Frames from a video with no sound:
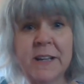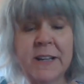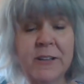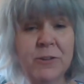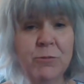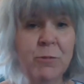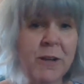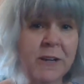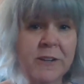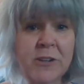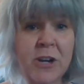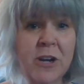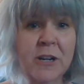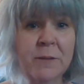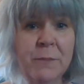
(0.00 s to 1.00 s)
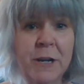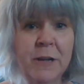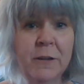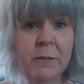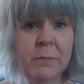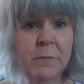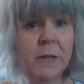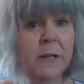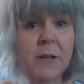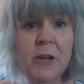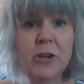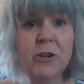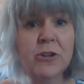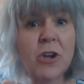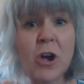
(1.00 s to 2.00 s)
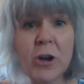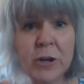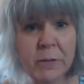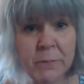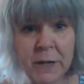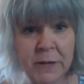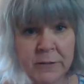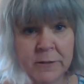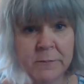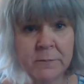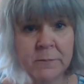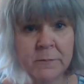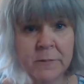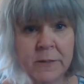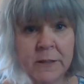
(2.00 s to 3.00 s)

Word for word: and you want to talk about him, talk about him.